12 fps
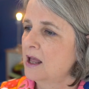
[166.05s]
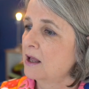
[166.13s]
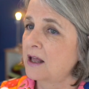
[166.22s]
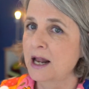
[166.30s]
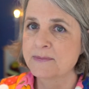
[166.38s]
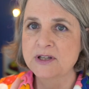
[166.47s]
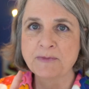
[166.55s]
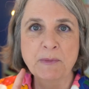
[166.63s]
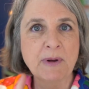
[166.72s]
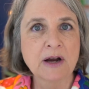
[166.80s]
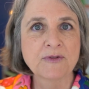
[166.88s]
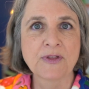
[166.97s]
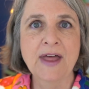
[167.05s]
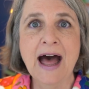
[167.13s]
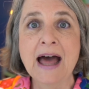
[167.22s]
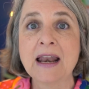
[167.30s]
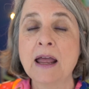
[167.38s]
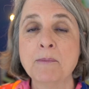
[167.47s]
Got himself prepared for
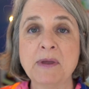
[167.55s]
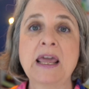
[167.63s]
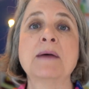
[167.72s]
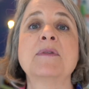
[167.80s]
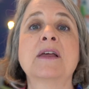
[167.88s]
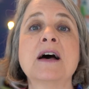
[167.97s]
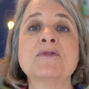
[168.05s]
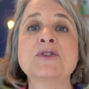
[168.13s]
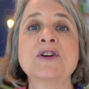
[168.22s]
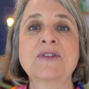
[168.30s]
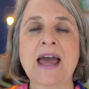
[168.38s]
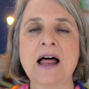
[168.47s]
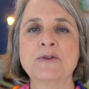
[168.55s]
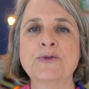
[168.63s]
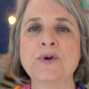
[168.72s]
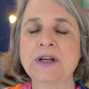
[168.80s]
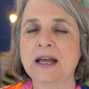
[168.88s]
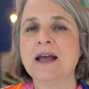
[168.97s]
that, became the governor of
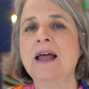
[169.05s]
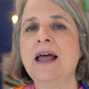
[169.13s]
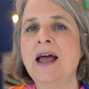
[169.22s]
California.